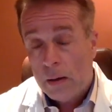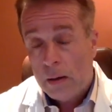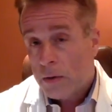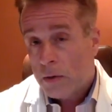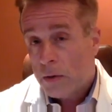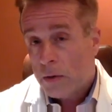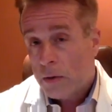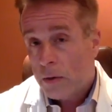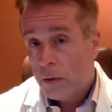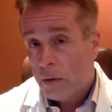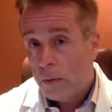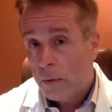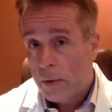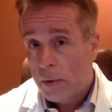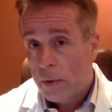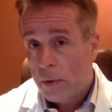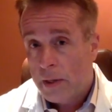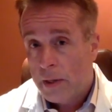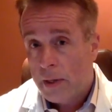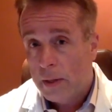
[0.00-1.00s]
and also
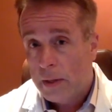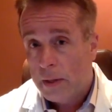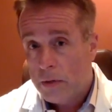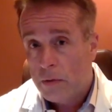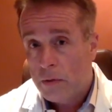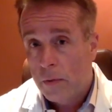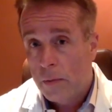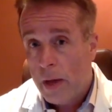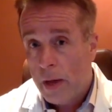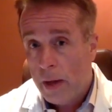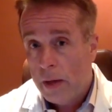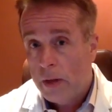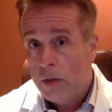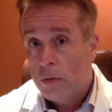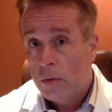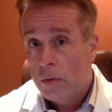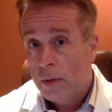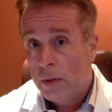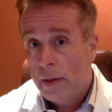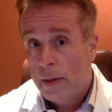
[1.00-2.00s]
to protect us from
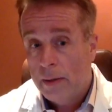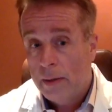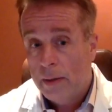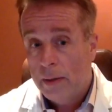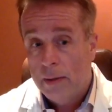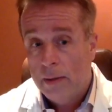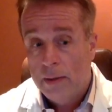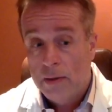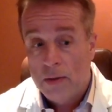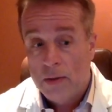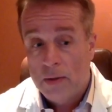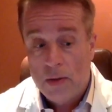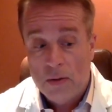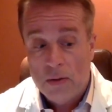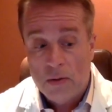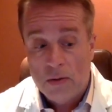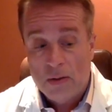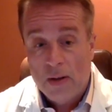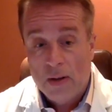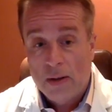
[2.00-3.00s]
age-related
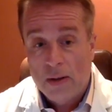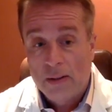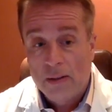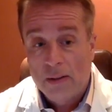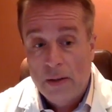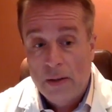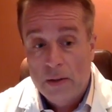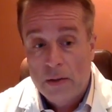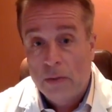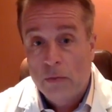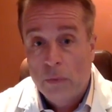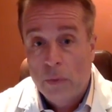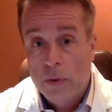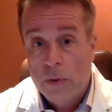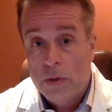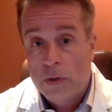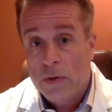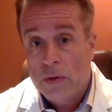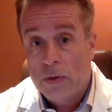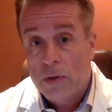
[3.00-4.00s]
diseases, not the
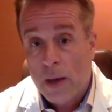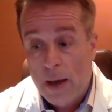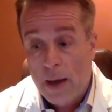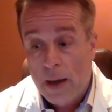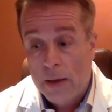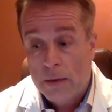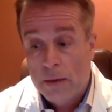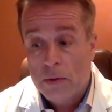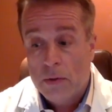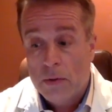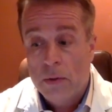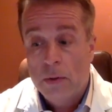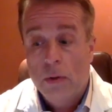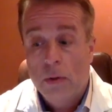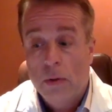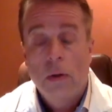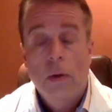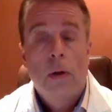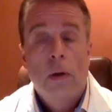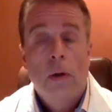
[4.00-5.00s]
least of which is
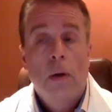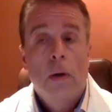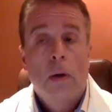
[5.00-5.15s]
cancer,